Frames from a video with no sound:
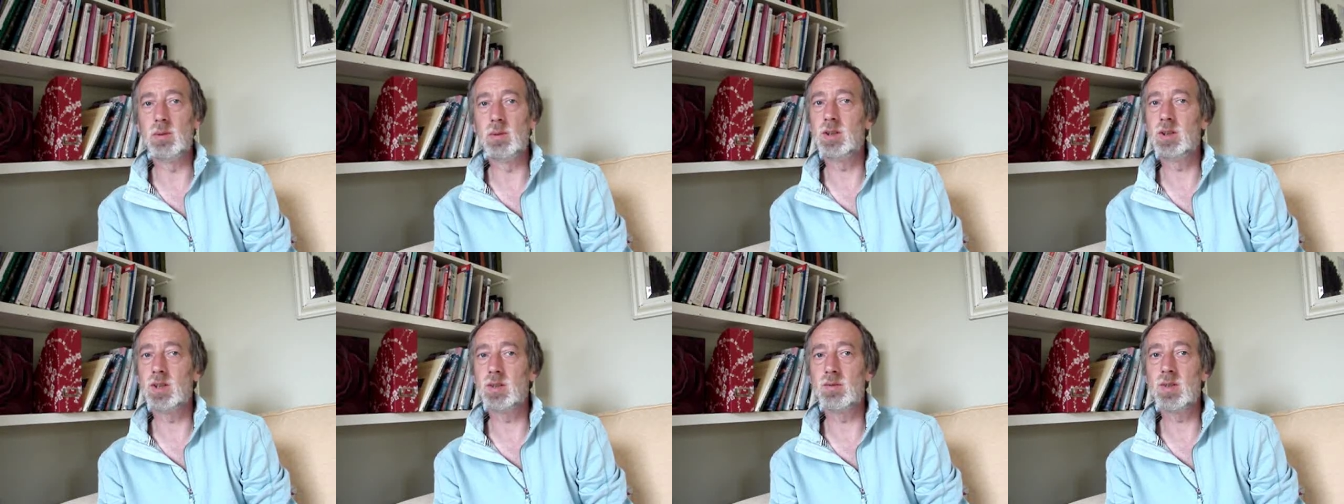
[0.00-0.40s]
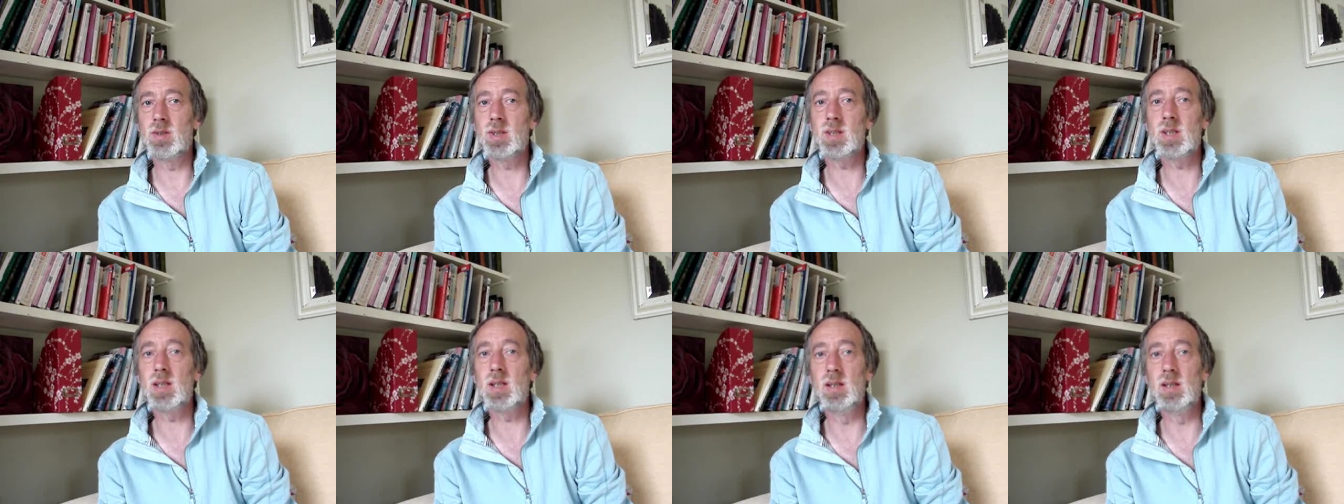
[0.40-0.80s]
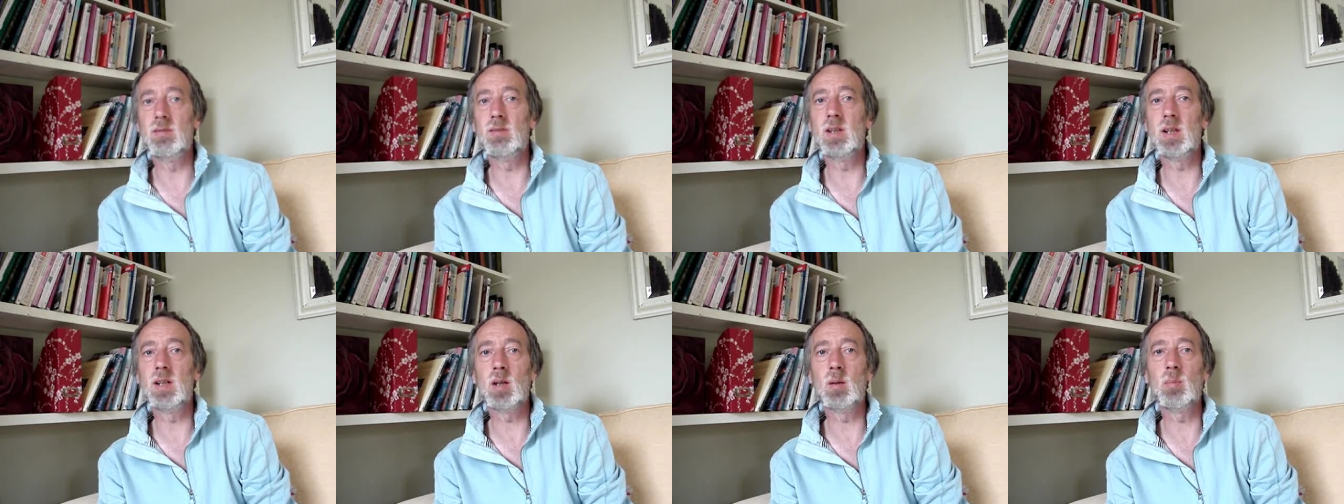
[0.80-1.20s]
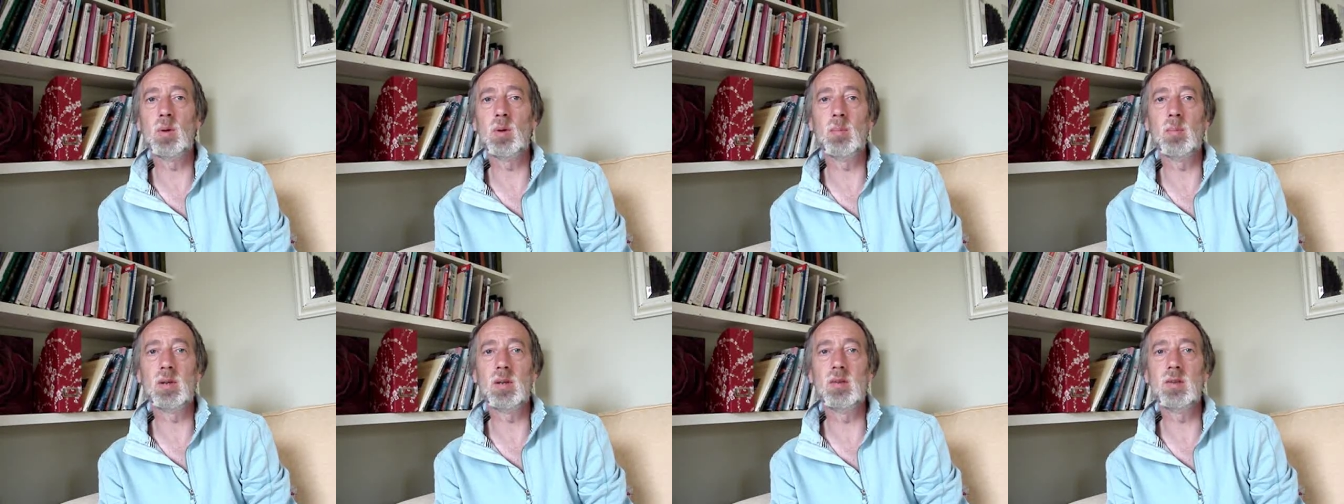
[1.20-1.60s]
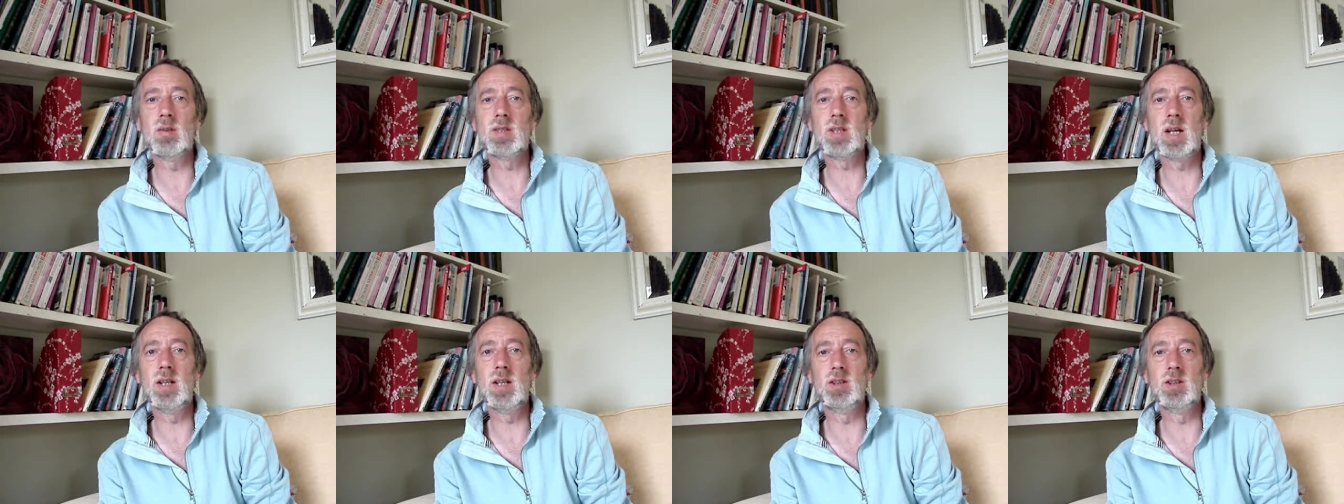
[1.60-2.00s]
which has received little popular
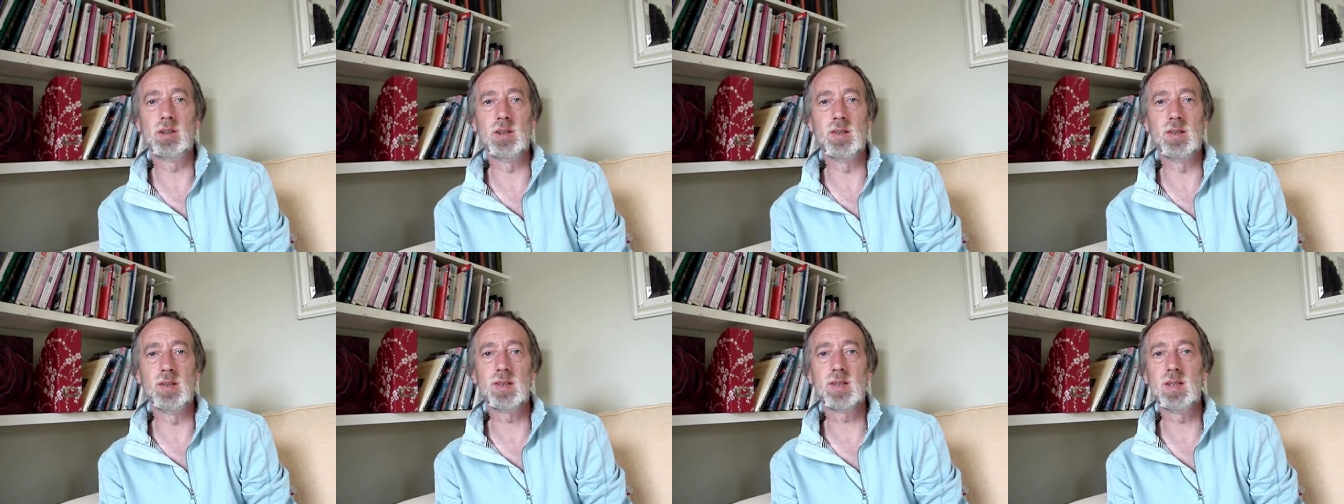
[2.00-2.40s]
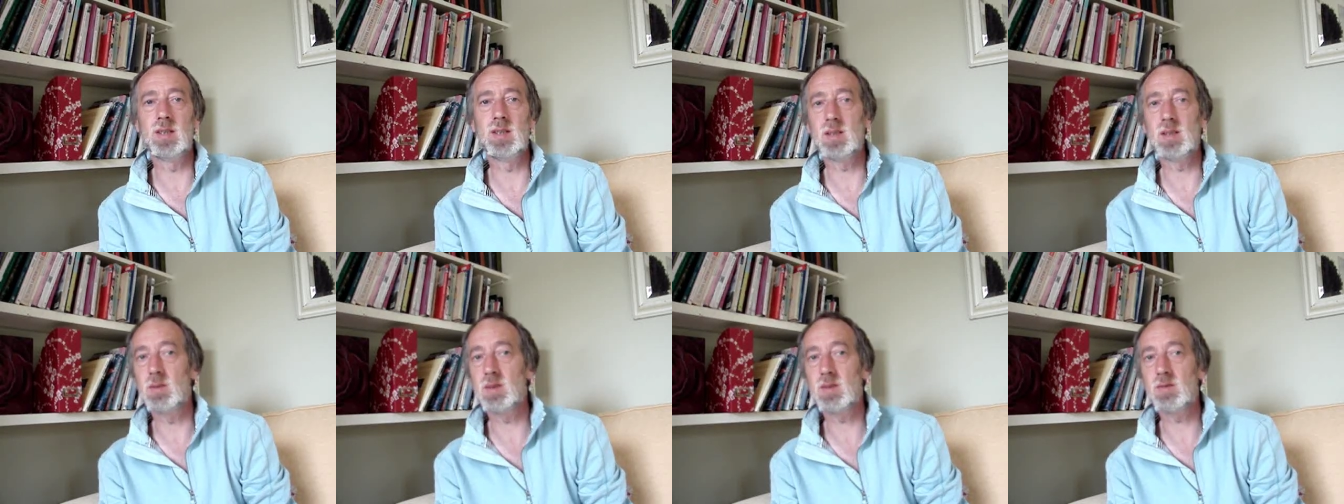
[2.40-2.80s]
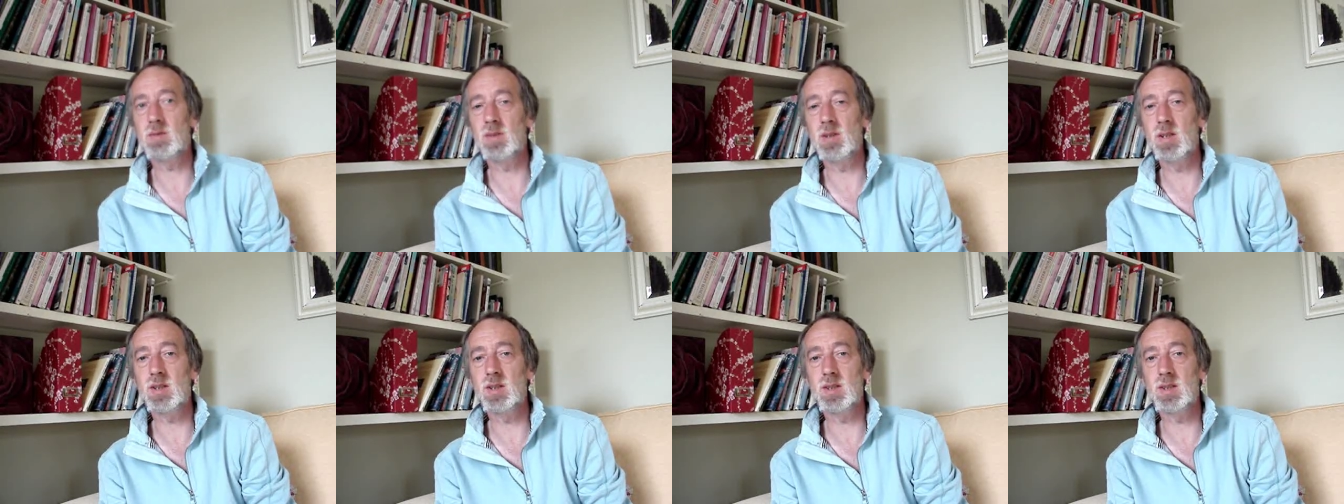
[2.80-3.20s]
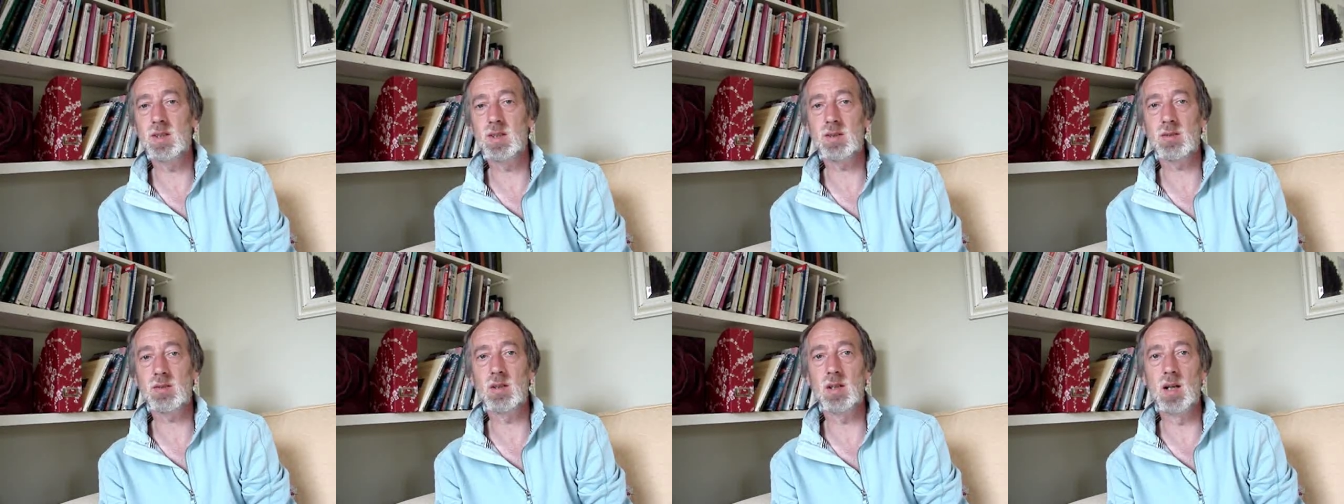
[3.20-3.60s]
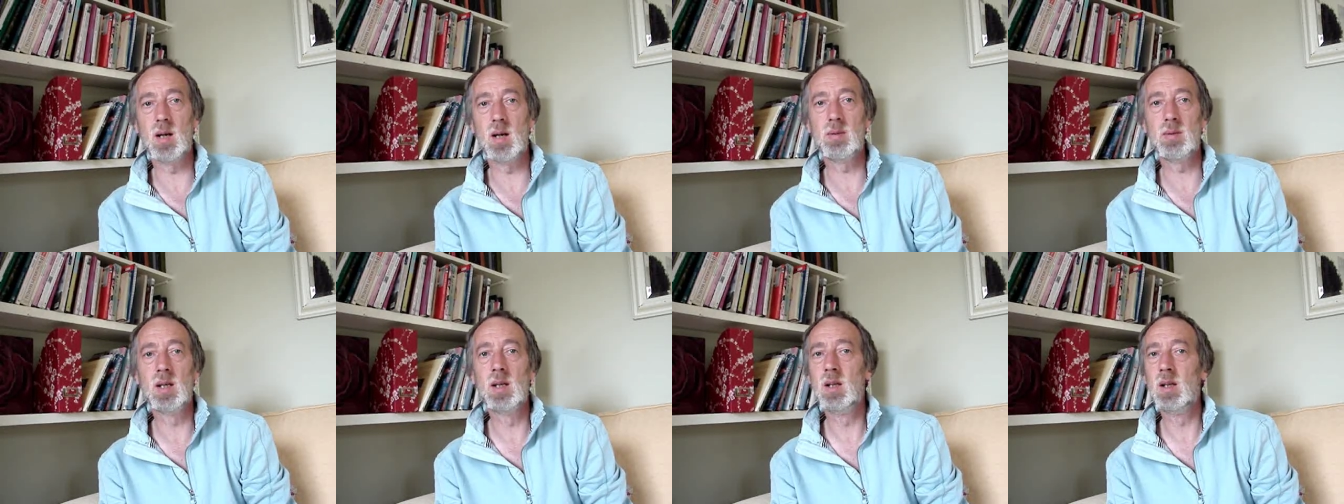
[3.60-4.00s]
attention since it was first
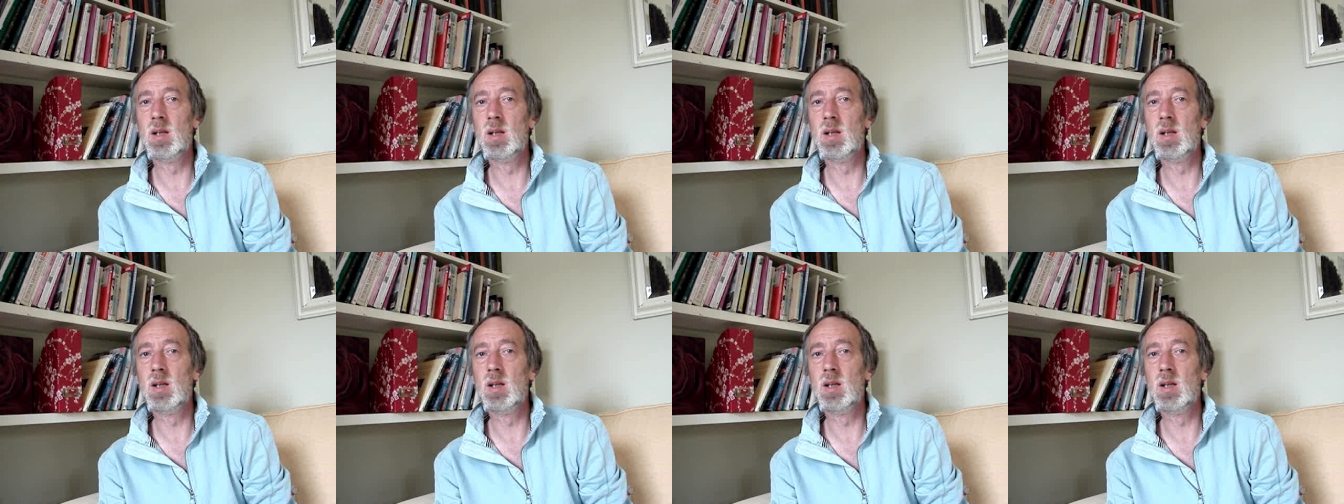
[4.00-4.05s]
described